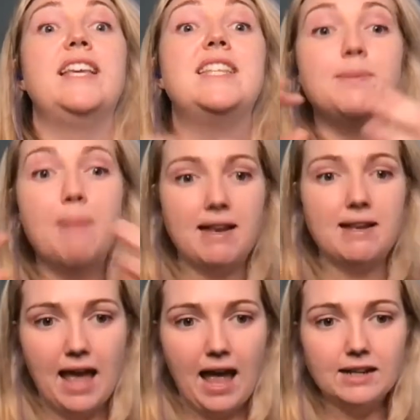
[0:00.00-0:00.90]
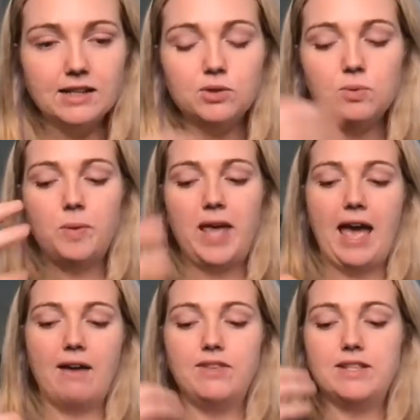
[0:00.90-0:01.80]
expend that, because when we
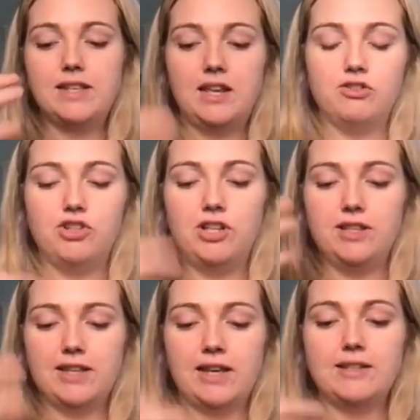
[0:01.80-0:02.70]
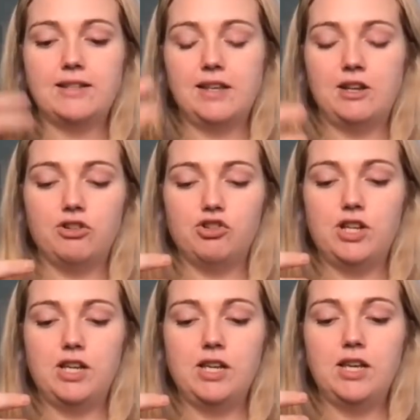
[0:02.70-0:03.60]
have this energy, this excess
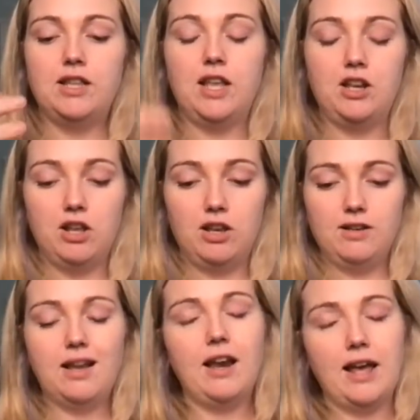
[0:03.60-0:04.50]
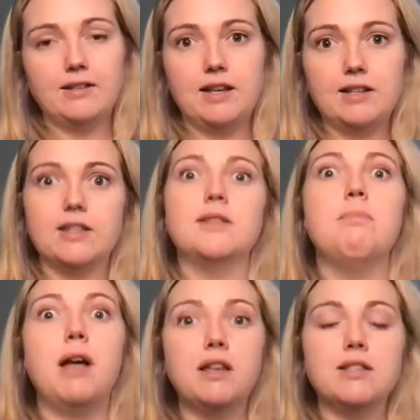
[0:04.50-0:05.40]
energy, and not excess, this
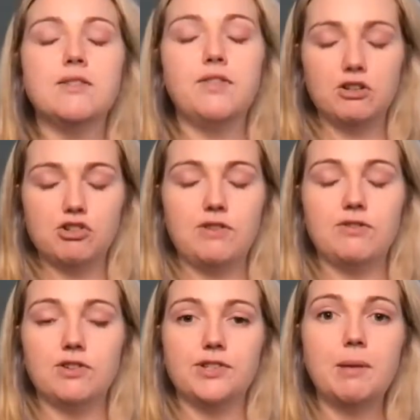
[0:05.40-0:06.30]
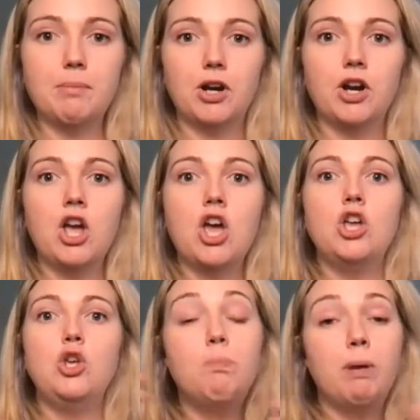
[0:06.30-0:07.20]
abundance of energy for summer,
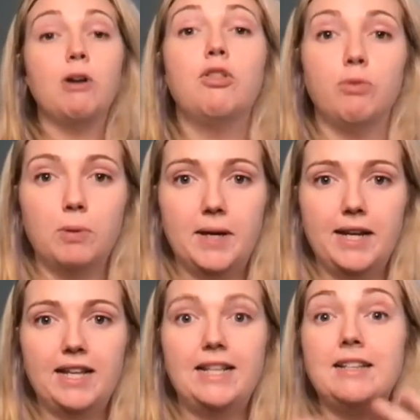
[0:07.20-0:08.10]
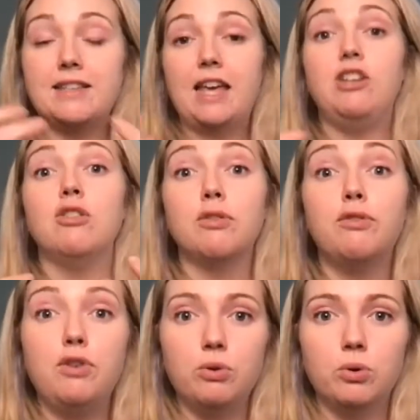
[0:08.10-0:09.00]
you burn through it. It is like your
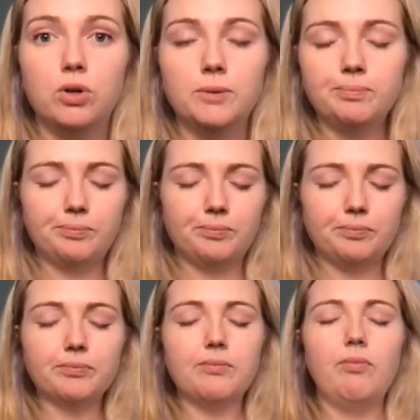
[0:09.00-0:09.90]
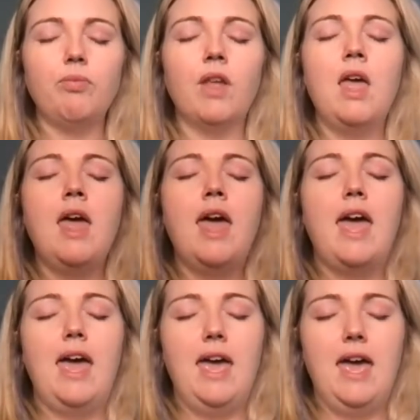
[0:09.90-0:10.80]
fuel.
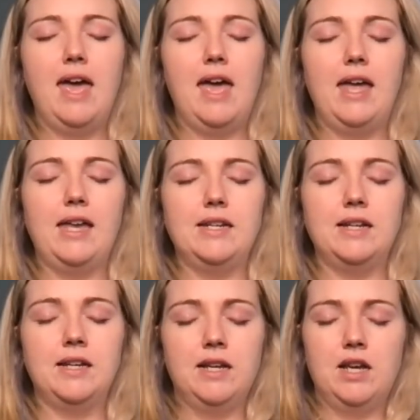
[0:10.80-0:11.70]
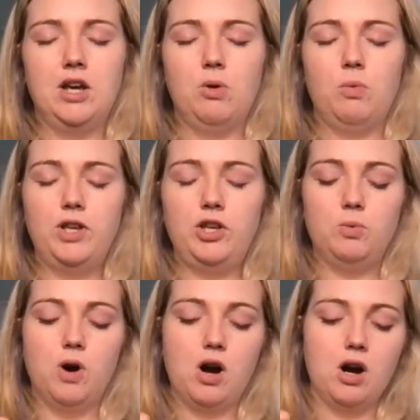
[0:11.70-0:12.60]
And when
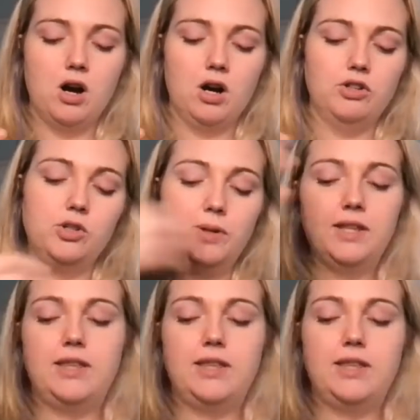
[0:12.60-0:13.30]
you are doing